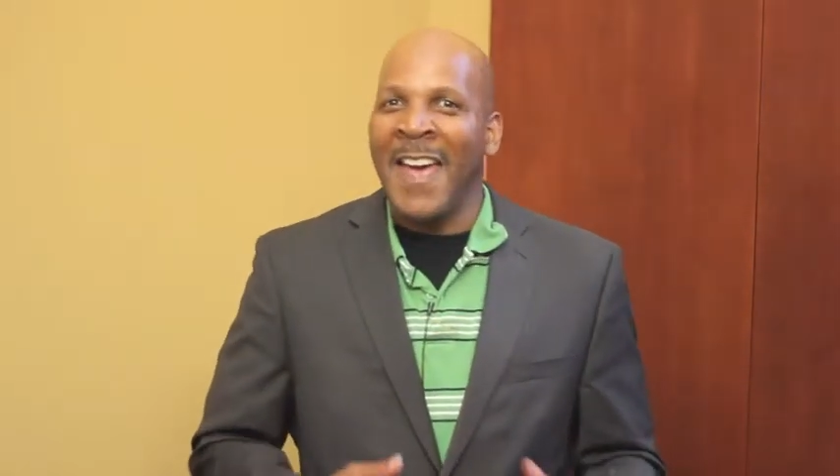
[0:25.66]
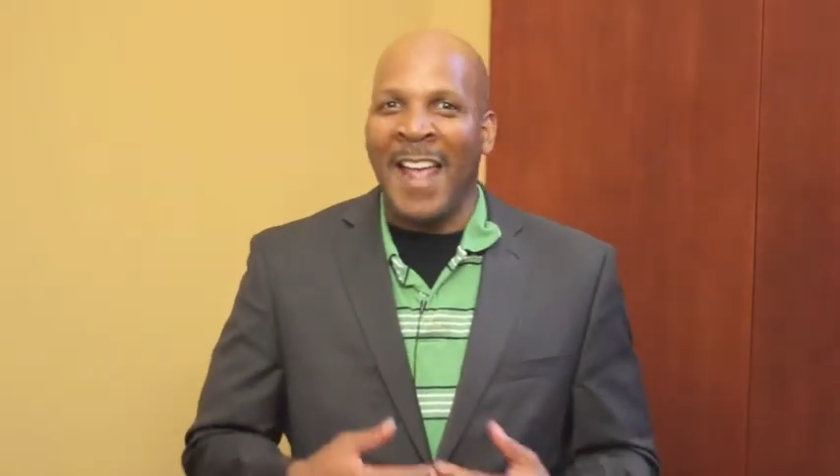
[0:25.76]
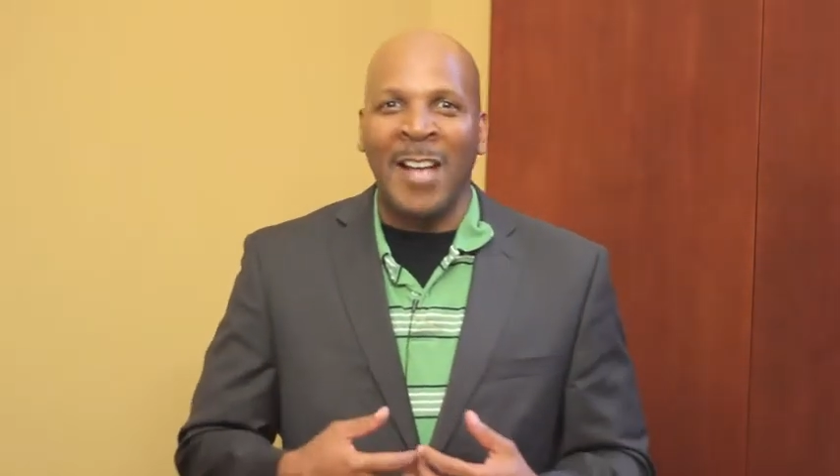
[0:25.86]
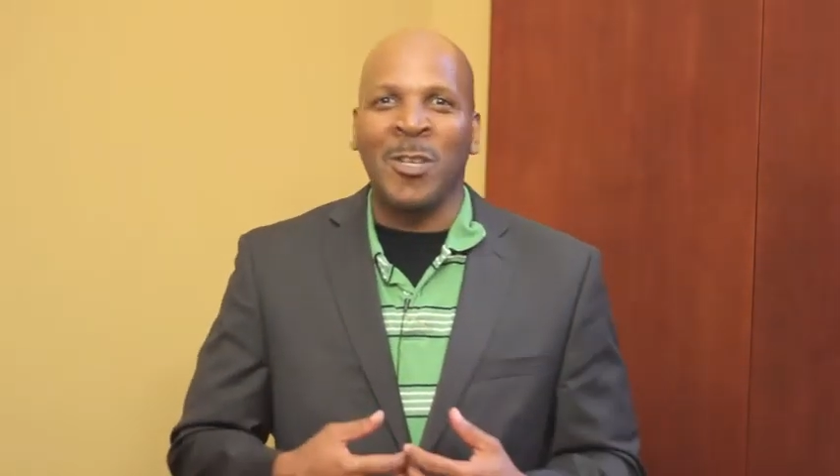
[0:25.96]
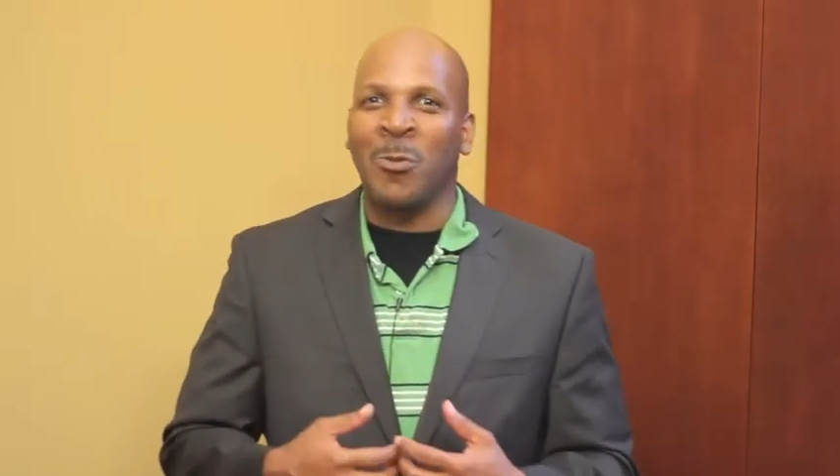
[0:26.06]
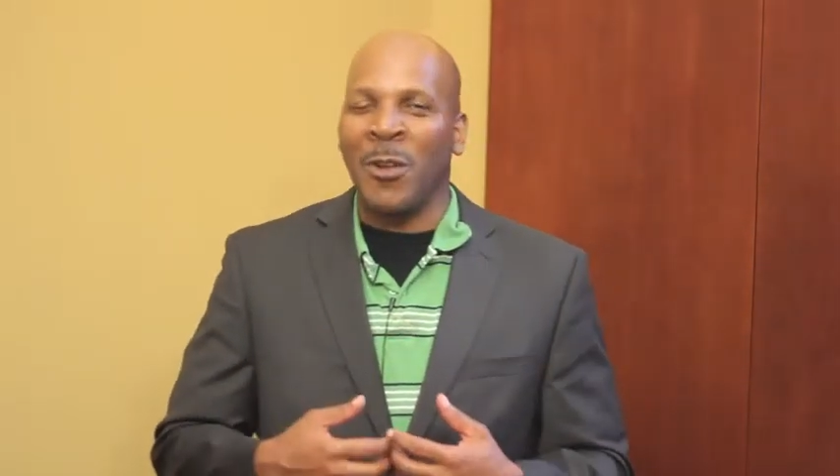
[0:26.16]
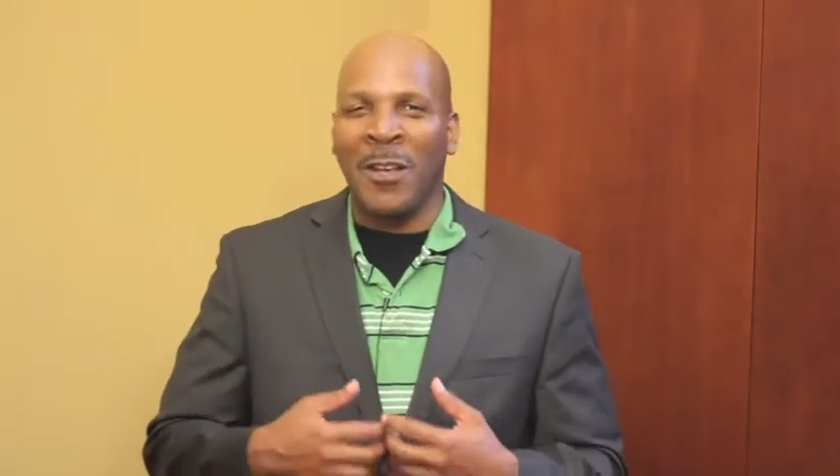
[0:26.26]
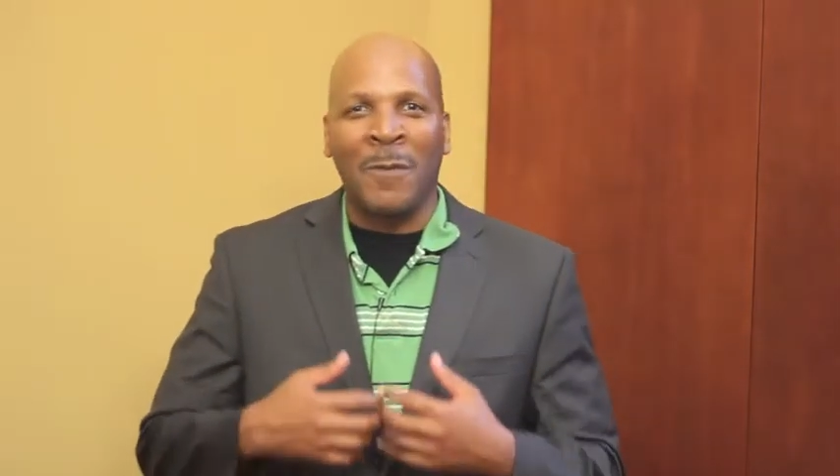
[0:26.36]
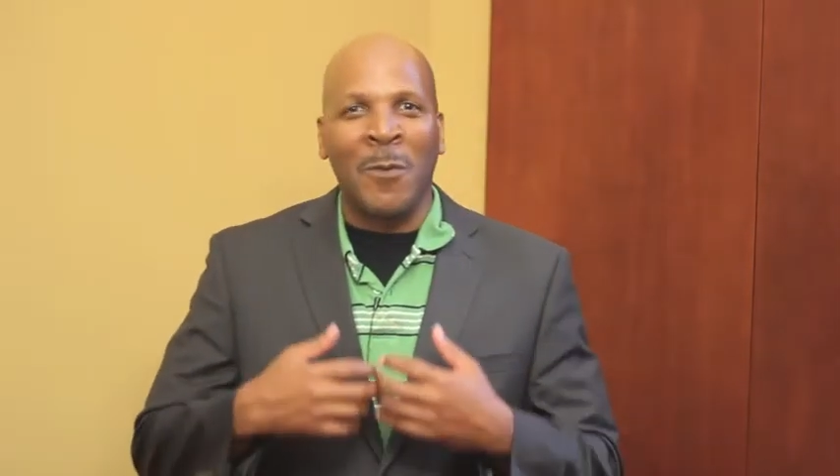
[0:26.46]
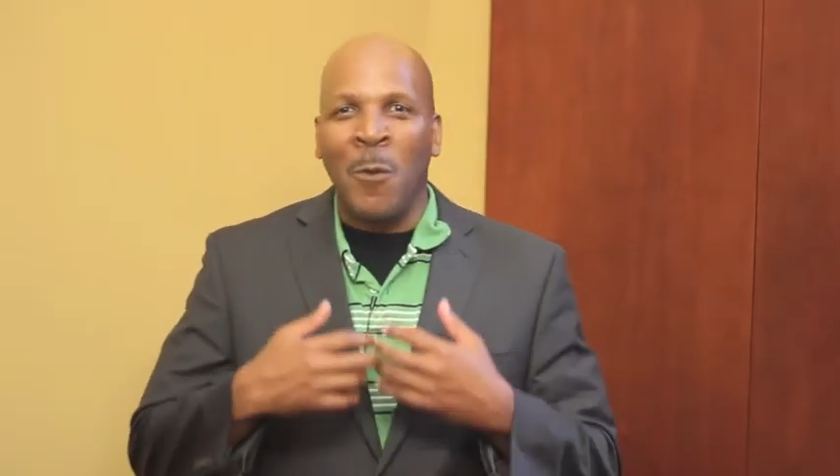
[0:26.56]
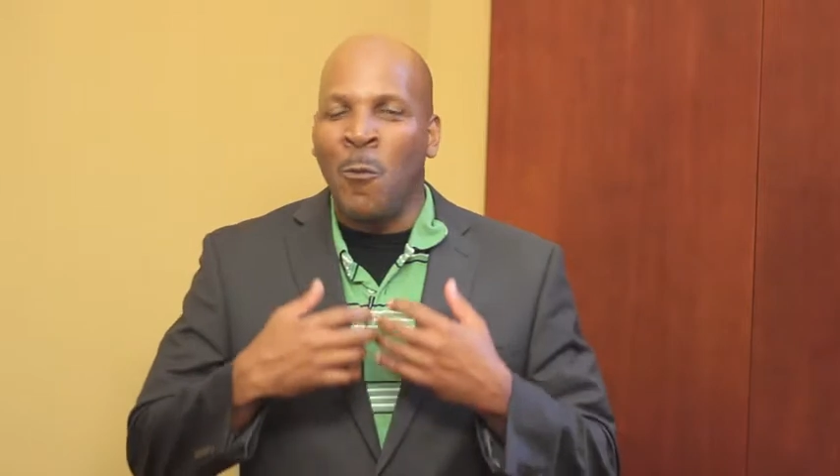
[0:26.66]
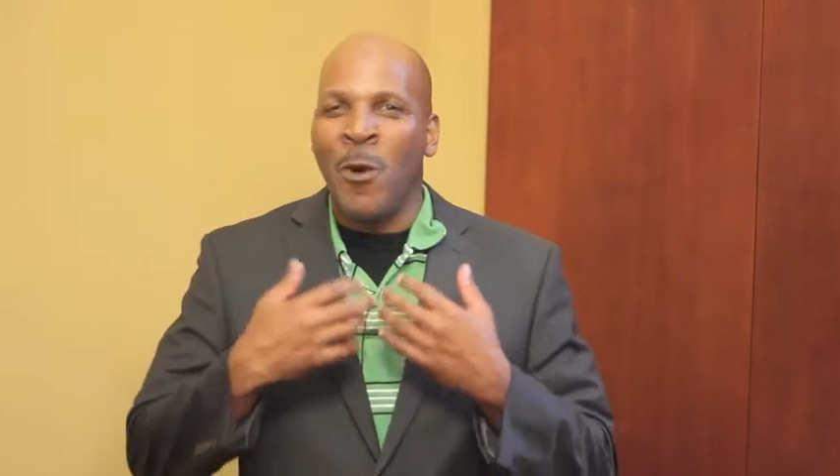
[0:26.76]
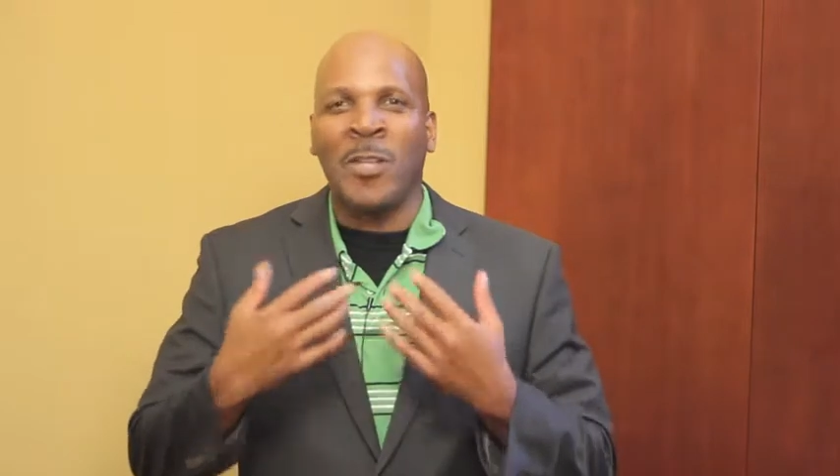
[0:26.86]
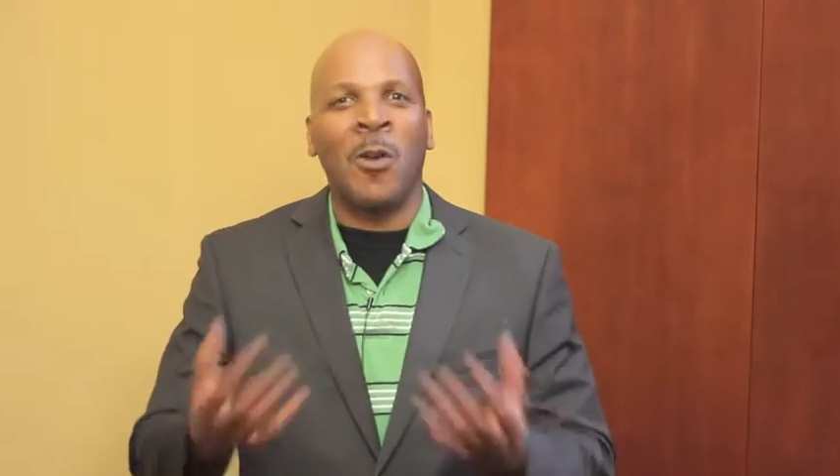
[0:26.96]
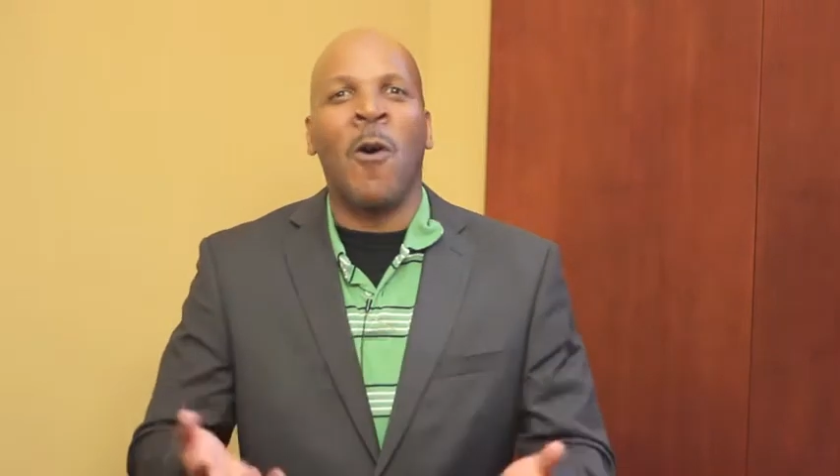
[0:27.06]
And I just want to
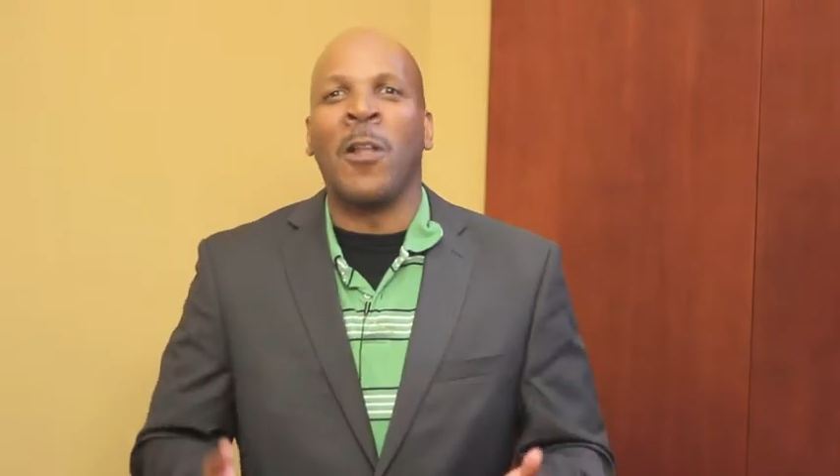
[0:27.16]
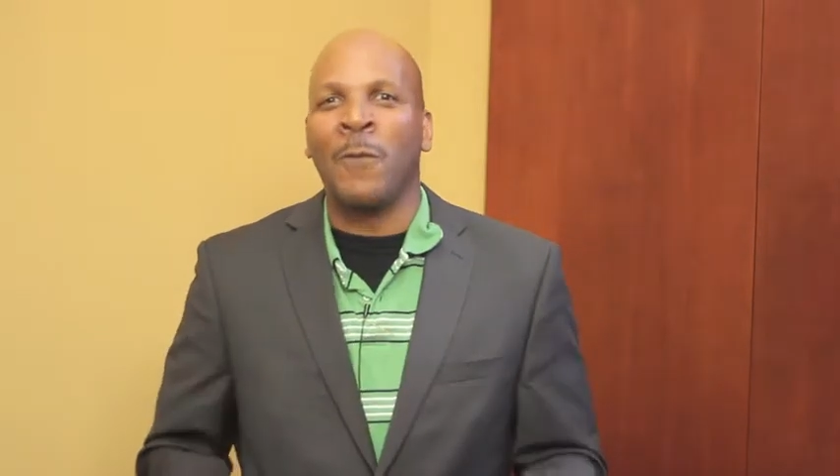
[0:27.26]
wish all